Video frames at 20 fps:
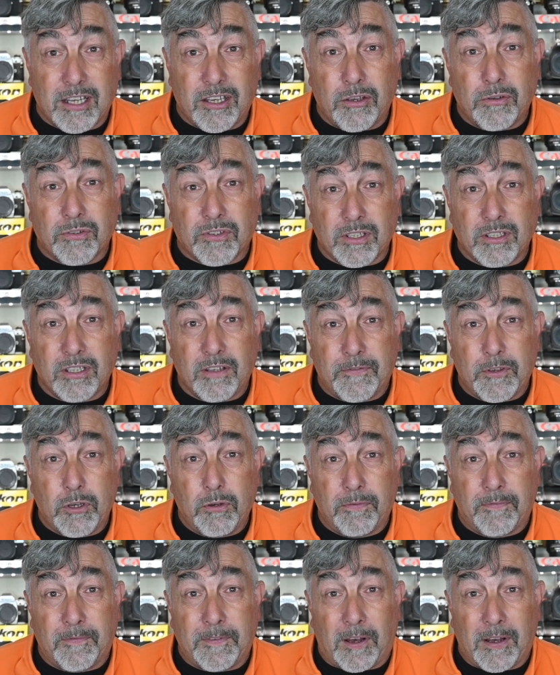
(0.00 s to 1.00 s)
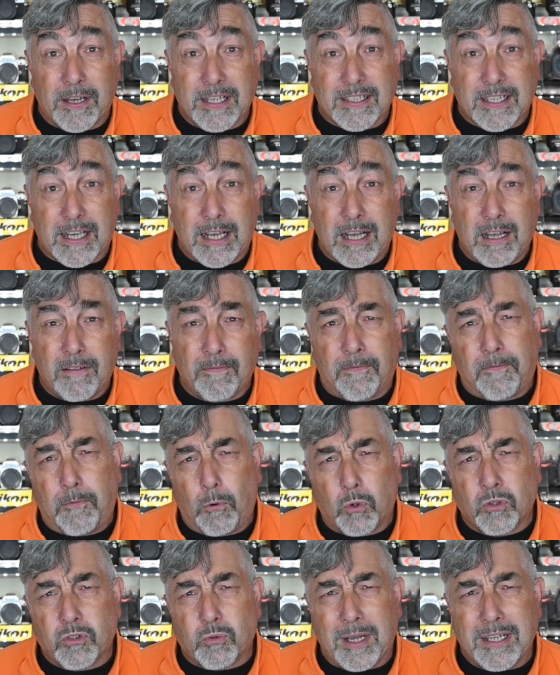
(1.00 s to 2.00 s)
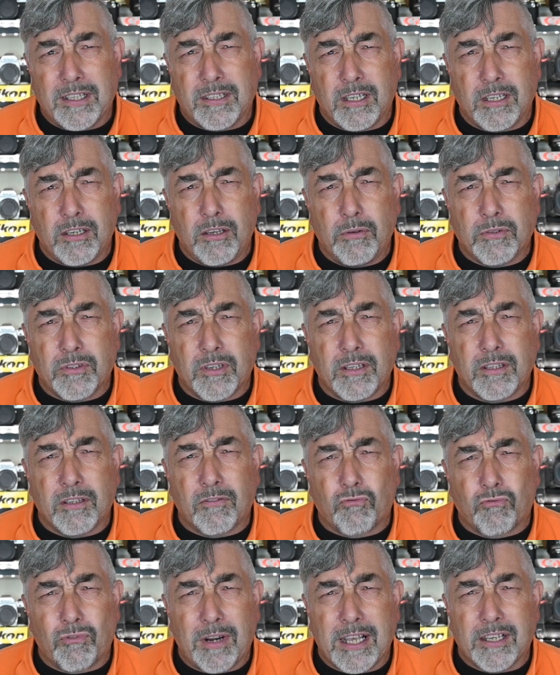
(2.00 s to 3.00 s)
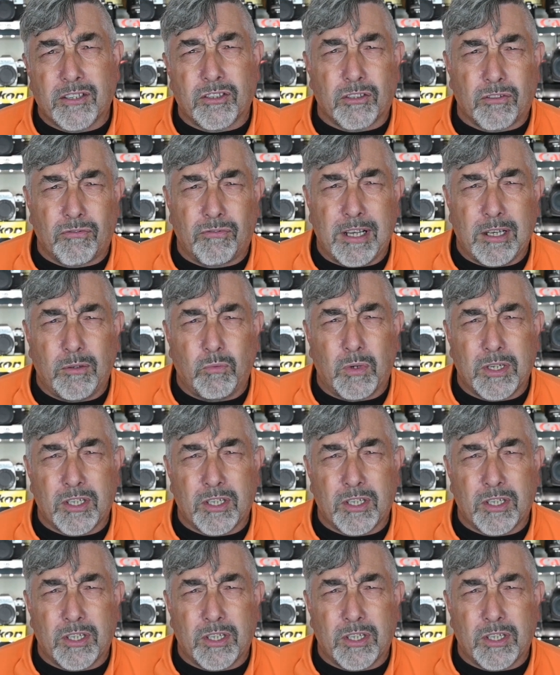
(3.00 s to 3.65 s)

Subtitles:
using the viewfinder and 420 using the rear screen,